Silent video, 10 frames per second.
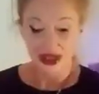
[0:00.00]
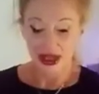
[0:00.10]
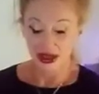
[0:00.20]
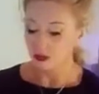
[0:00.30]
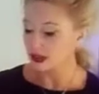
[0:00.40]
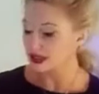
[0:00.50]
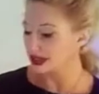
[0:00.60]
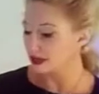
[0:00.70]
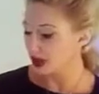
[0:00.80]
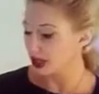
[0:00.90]
Um, what's on
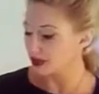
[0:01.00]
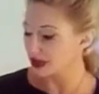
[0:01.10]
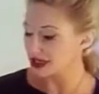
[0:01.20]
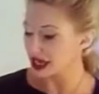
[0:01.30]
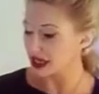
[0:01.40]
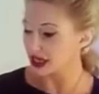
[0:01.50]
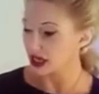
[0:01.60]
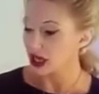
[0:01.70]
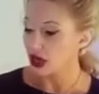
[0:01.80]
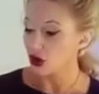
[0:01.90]
the bottom of the deck?
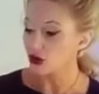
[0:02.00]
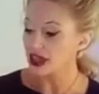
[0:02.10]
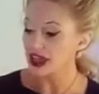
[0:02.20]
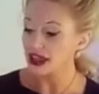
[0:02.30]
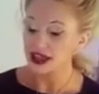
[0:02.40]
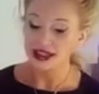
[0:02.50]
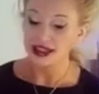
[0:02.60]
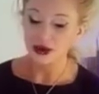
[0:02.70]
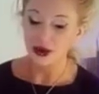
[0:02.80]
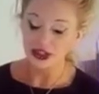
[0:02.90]
Okay,
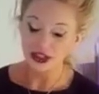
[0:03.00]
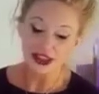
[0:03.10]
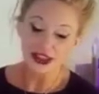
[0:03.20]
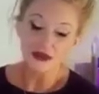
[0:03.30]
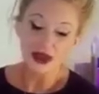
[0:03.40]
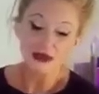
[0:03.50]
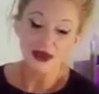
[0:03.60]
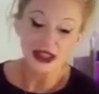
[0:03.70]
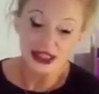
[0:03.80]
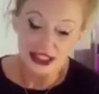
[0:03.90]
so I think they may be
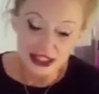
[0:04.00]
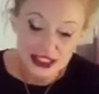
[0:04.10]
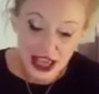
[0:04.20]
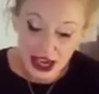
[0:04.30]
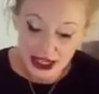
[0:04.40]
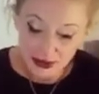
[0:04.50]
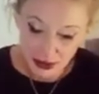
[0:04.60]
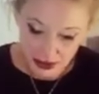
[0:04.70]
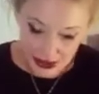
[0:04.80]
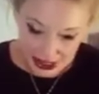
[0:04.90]
a little tiny
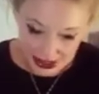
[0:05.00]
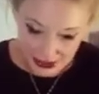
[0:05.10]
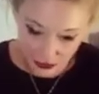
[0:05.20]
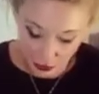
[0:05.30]
bit possessive